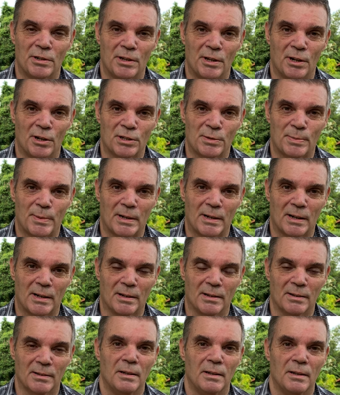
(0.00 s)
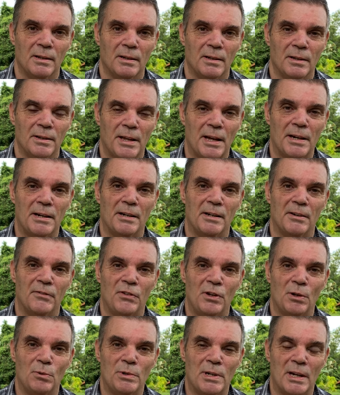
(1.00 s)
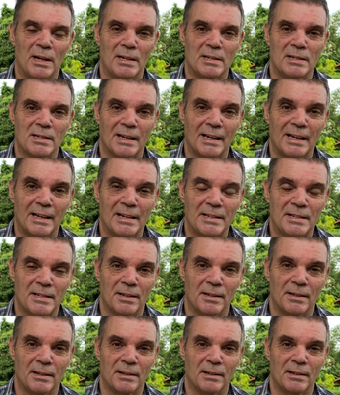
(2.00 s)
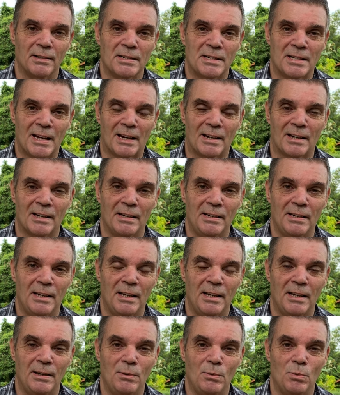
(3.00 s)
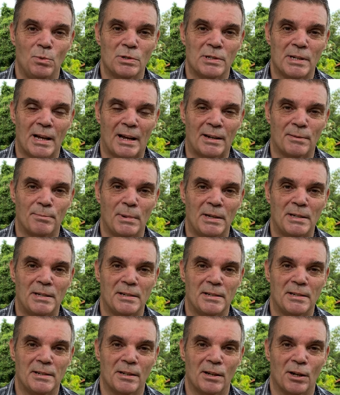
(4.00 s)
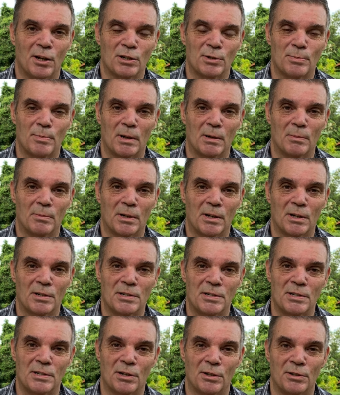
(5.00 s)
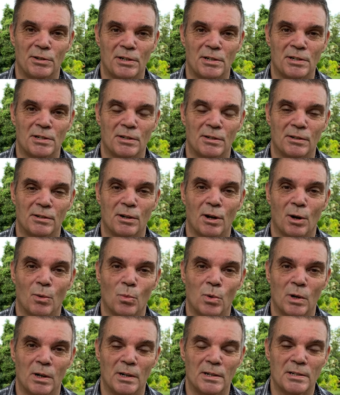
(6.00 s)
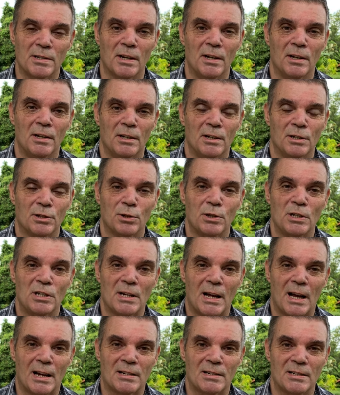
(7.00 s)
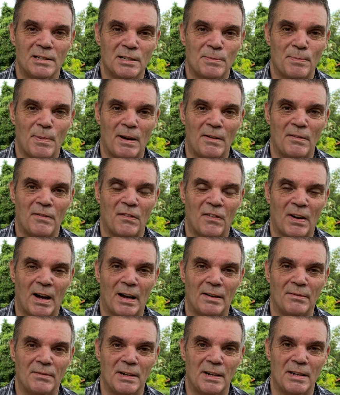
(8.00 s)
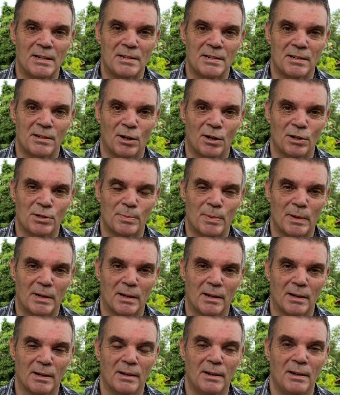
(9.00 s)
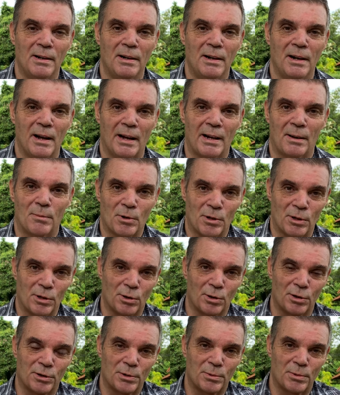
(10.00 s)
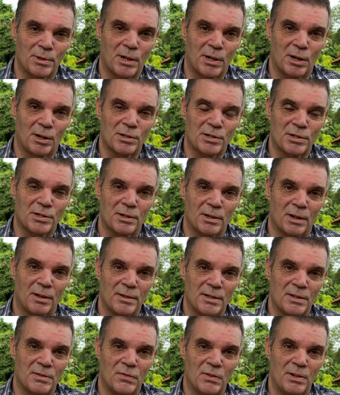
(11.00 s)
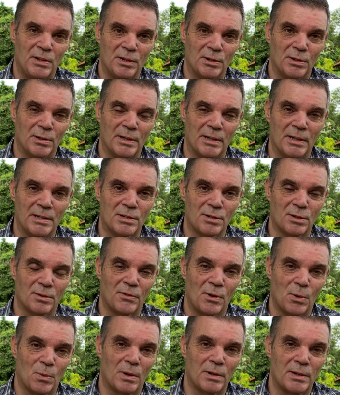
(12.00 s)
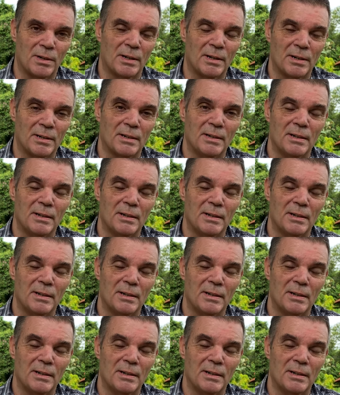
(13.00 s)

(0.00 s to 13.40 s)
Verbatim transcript: in the hospital. Then in a few days later, sadly, he was admitted to the hospital because his condition had got worse. So he's actually spent 5 days in hospital, and I'm going to go through the costs on this video here. So if you want to